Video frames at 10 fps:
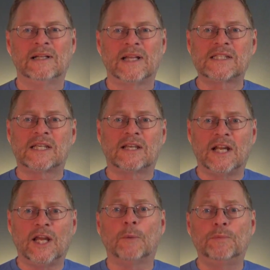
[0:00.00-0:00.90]
That's going
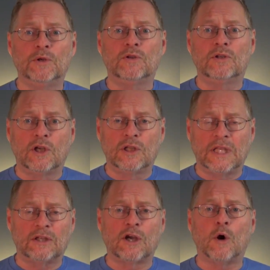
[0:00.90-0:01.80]
to help you
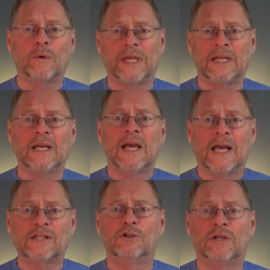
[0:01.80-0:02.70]
get going
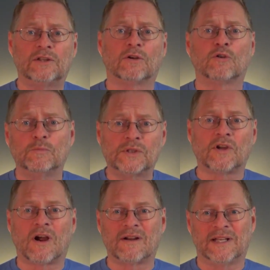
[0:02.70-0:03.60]
as you get the group
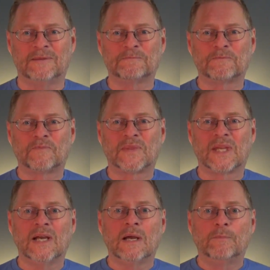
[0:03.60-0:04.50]
started.
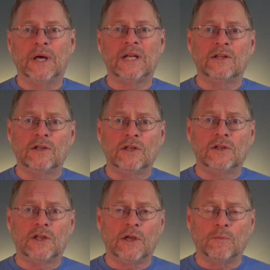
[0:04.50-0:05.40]
But
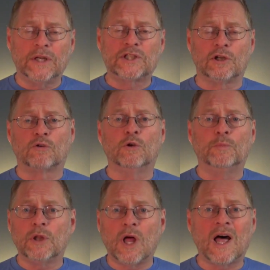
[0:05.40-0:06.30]
the original group
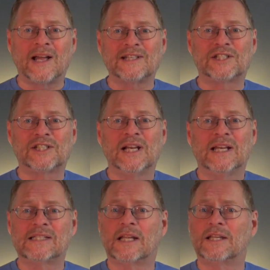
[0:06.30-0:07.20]
launch
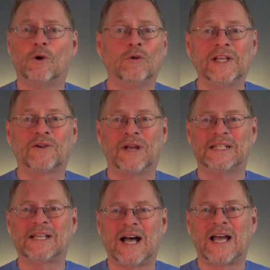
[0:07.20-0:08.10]
is not the only great
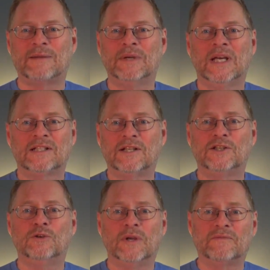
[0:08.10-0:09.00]
time to
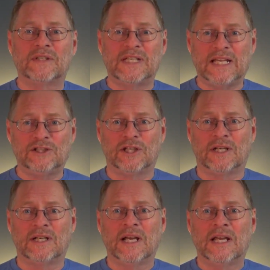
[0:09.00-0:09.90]
do
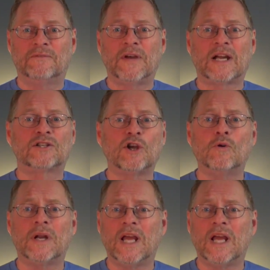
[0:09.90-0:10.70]
invitation. In fact, don't